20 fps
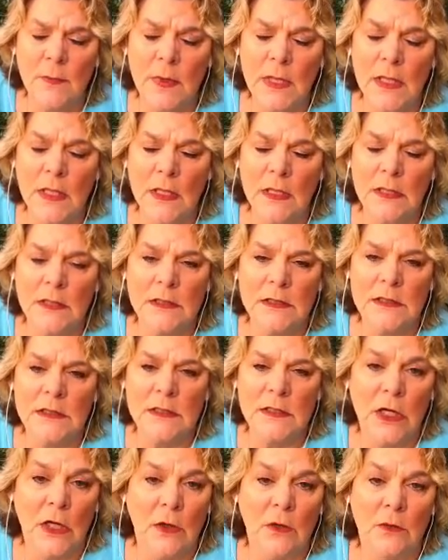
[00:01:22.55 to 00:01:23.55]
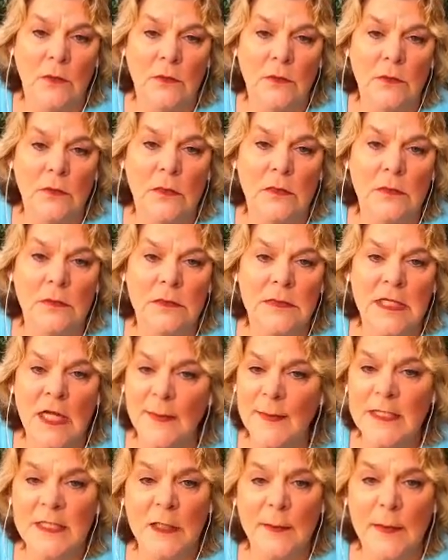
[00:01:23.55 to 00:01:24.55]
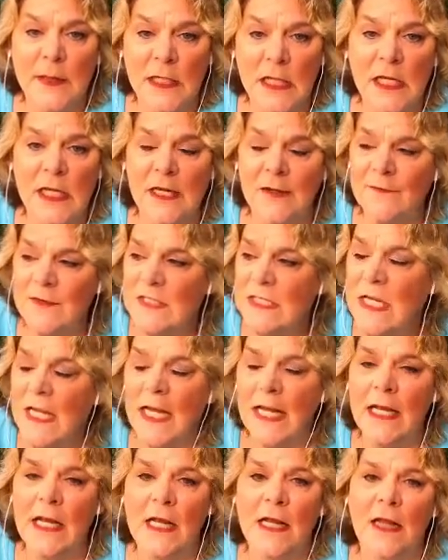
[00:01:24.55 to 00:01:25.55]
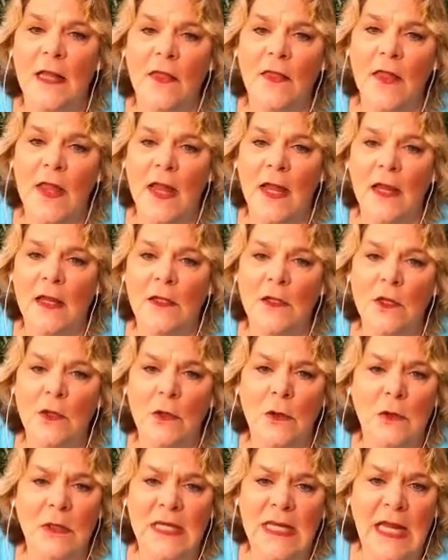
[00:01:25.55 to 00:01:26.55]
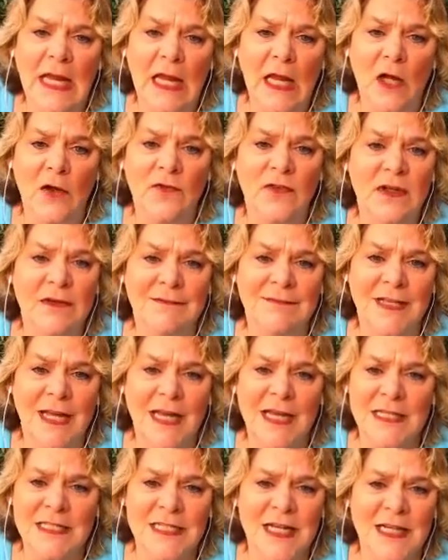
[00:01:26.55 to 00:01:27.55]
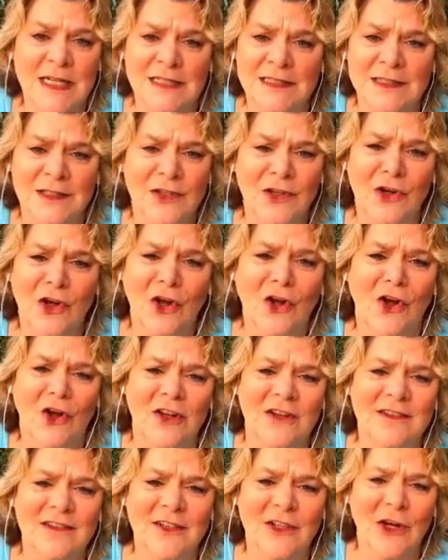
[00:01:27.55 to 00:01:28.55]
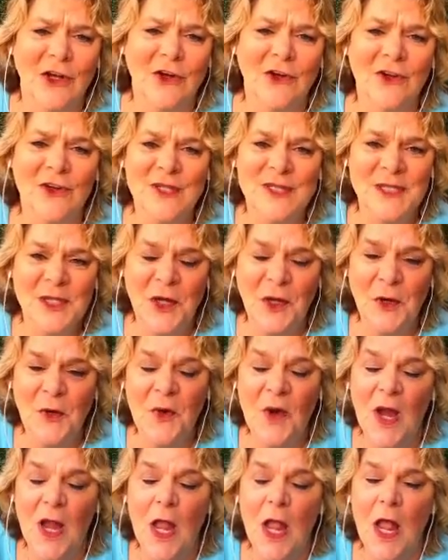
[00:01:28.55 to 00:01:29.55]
because, time and time again, I've said that you only have 8 seconds and they're gone, So